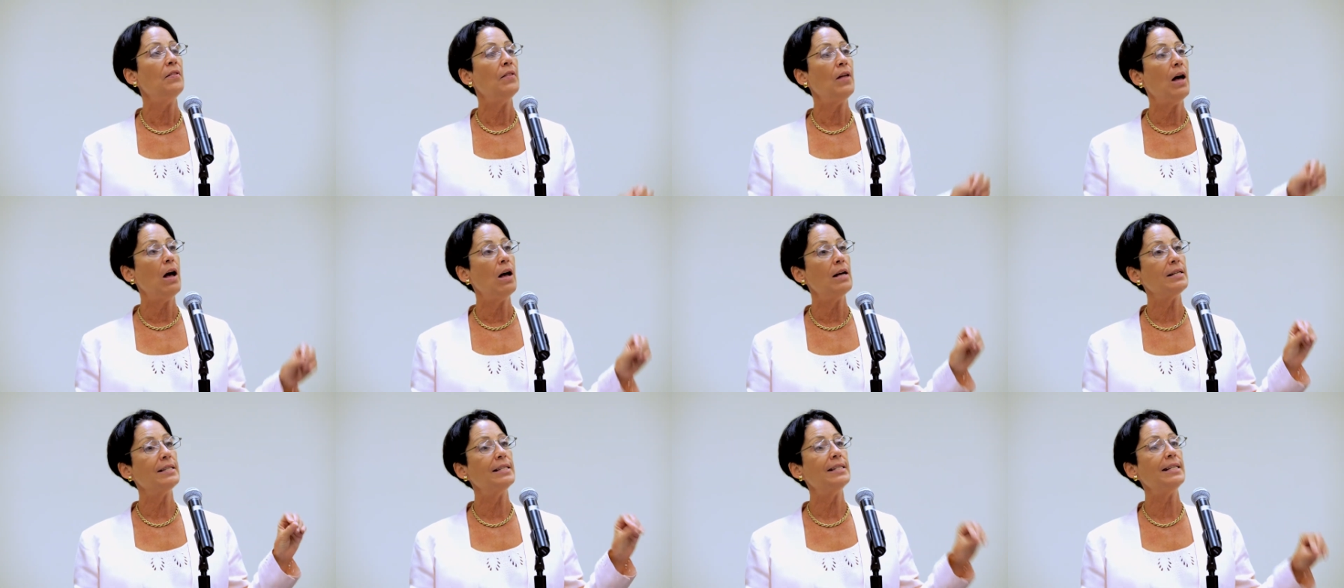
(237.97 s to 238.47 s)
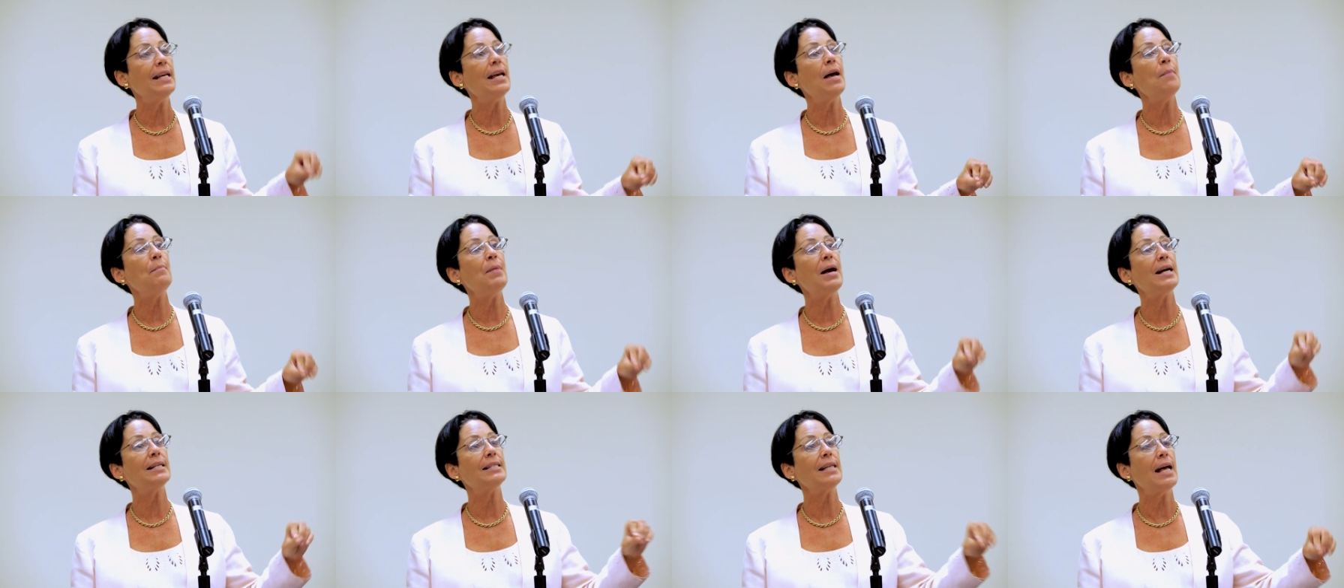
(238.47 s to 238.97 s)

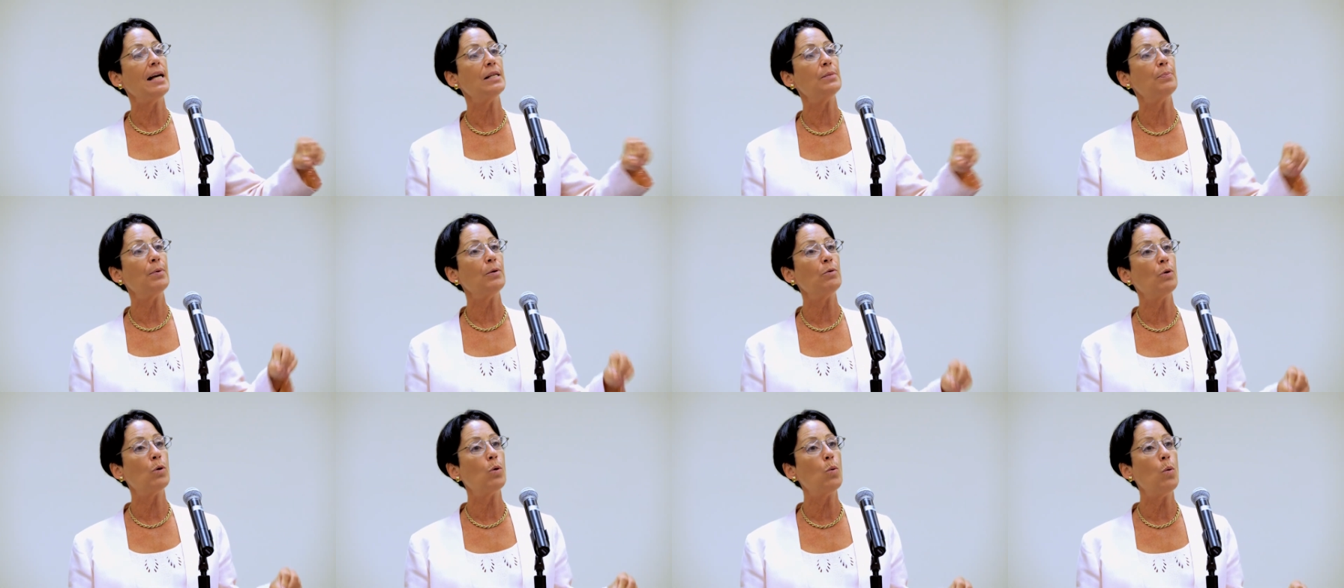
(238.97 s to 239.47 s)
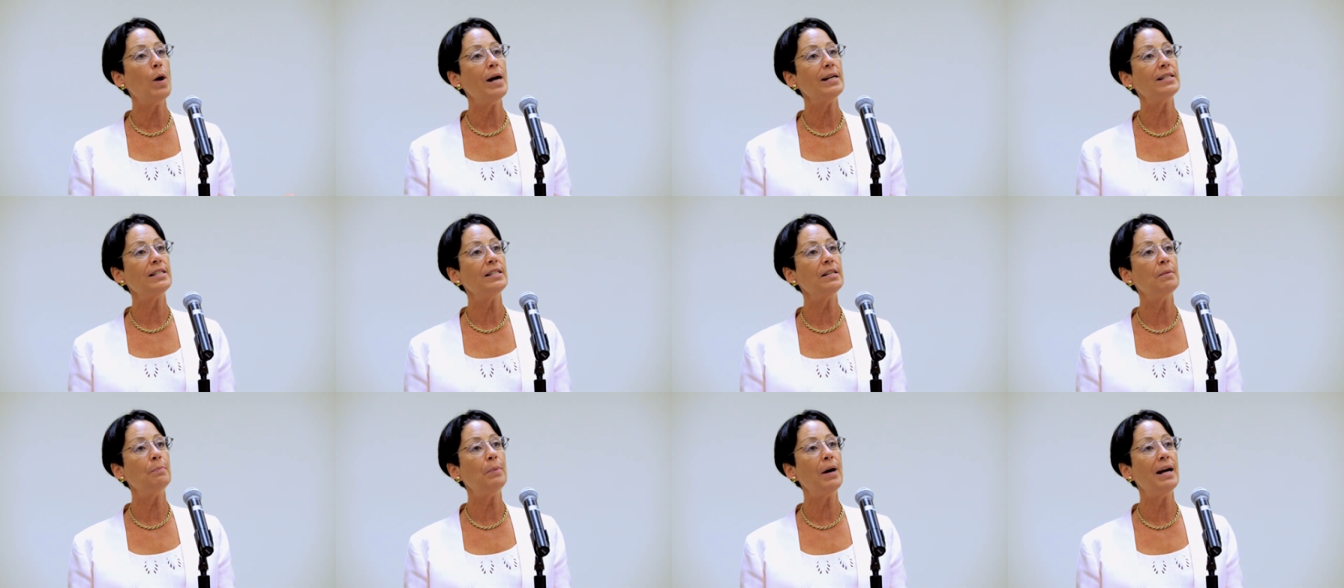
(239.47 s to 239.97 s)
CMS has been
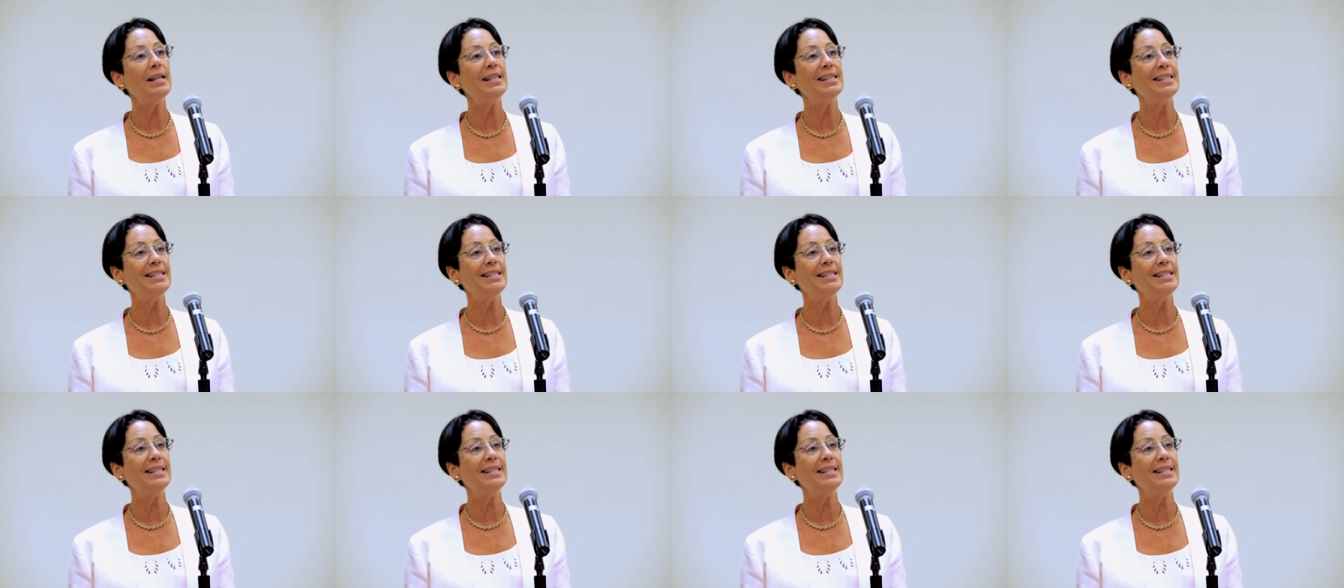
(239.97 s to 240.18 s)
requested by the